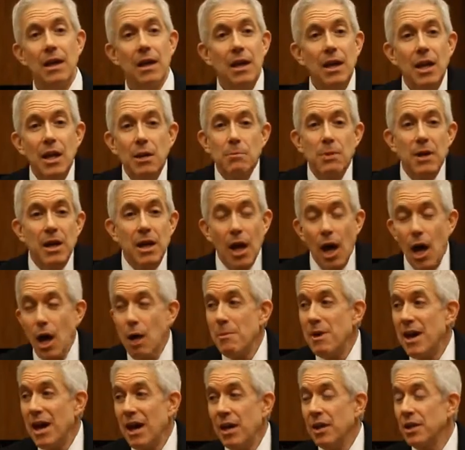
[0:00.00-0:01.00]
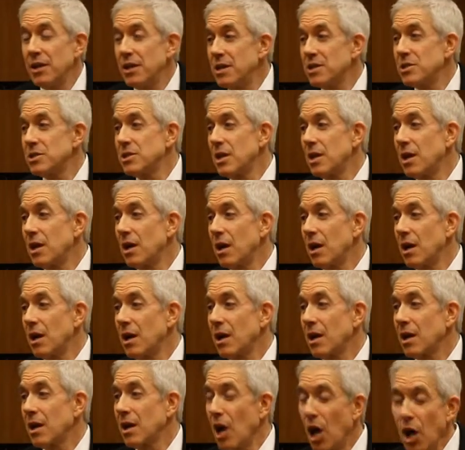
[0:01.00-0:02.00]
It had become a Hellenistic
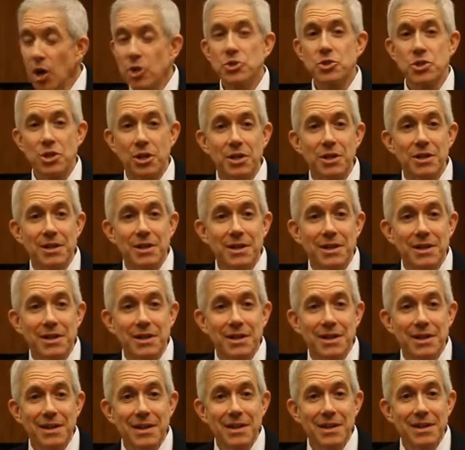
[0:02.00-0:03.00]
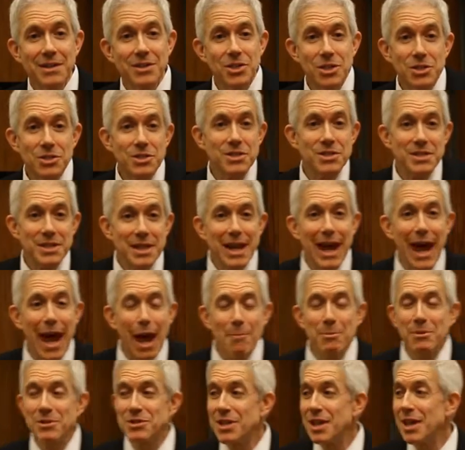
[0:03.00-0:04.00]
culture. Jesus
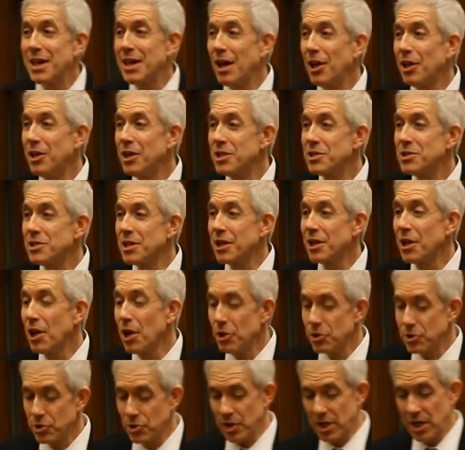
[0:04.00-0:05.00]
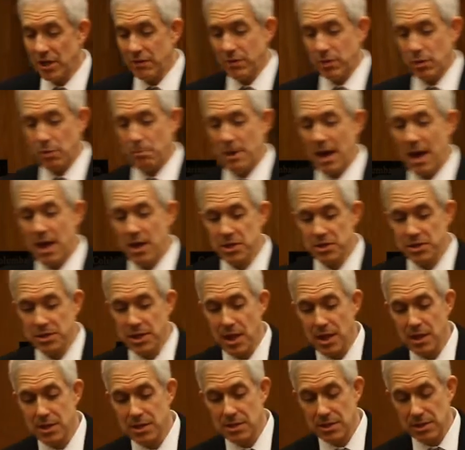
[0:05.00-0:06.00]
inhabits a Hellenistic culture, even though
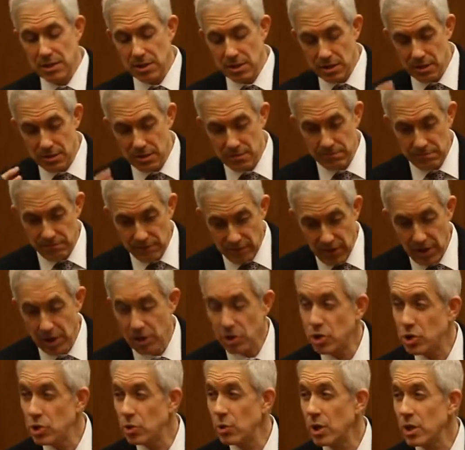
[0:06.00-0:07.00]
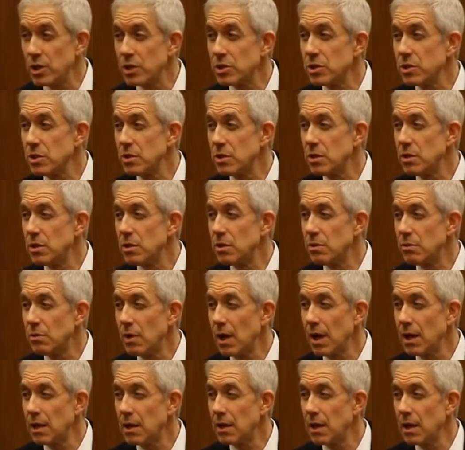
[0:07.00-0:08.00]
Palestine is still very Jewish,
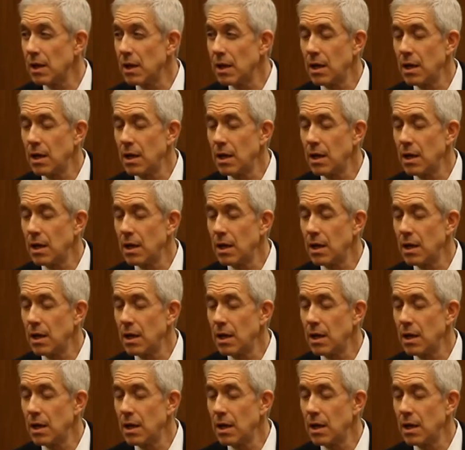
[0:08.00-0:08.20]
right?